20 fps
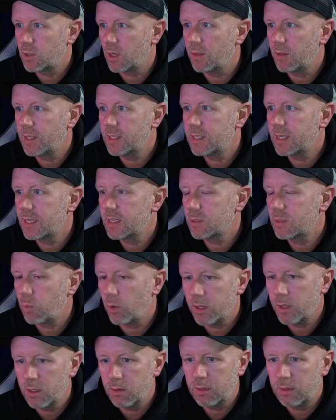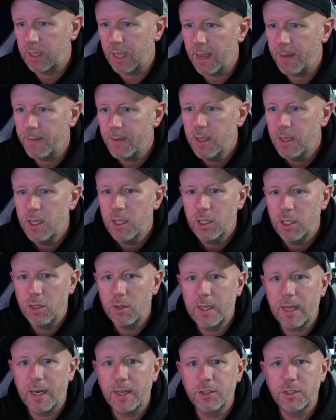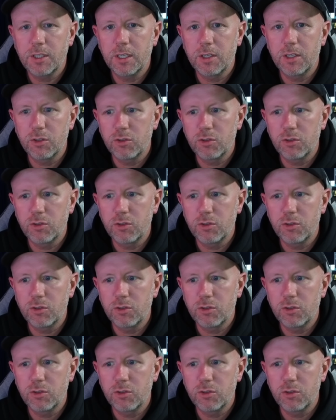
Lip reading: so this is what you get. You can actually